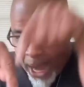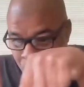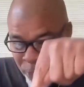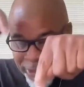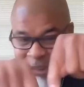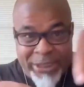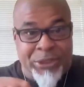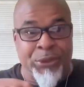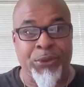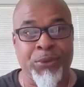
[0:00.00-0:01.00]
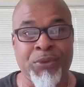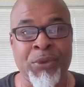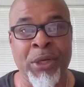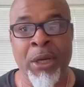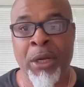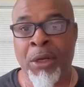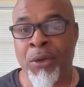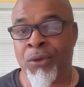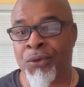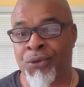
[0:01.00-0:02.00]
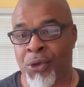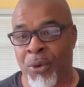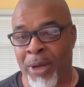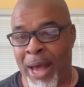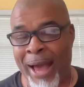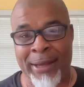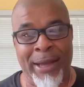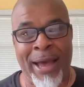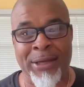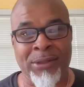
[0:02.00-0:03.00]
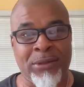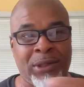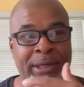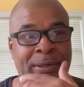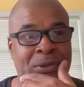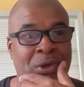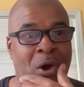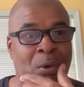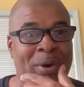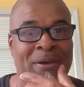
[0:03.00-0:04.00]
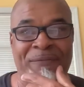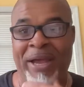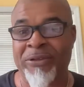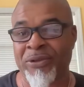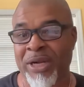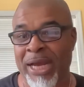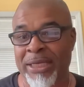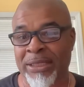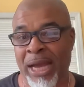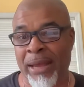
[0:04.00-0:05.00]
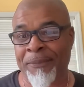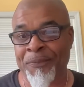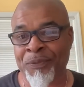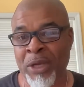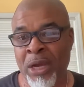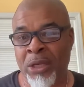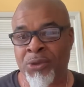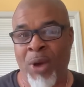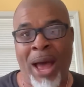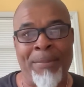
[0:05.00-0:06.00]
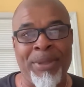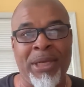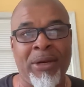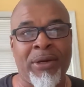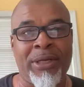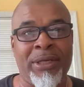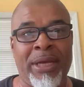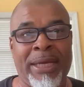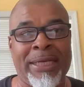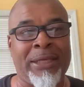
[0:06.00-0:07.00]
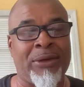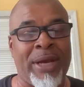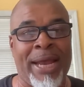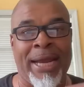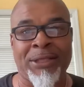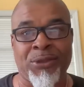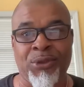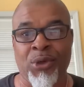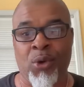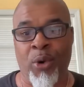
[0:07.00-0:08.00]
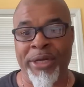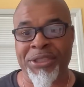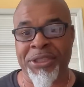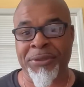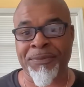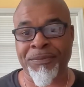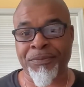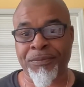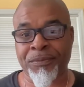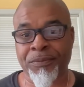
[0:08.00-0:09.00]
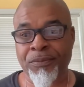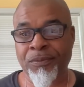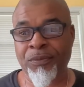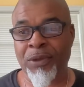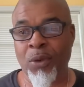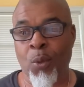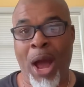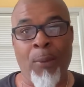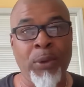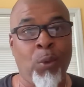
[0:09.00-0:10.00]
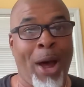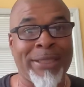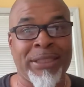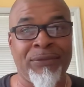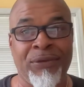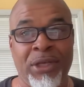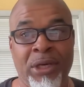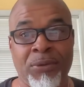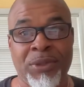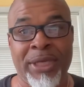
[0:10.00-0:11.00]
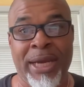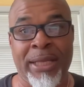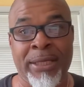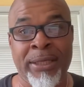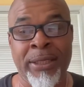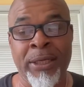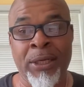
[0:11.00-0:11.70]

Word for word: I'm one of these dudes. So I, I can clearly talk way faster than I can type. So I'll be here to either answer your question while we watch the video together